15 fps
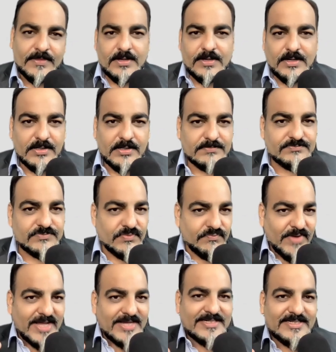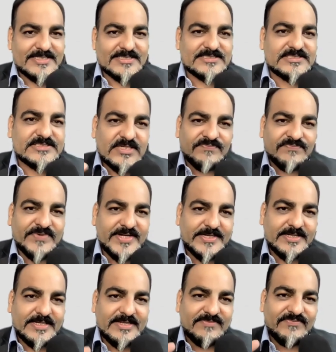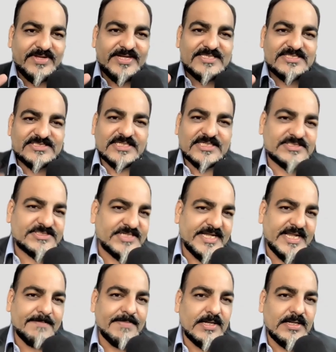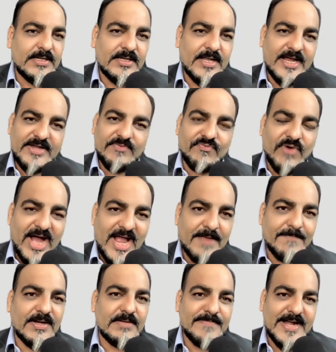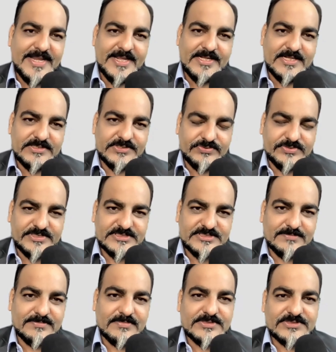one is definitely very sustainable and viable medical tourism,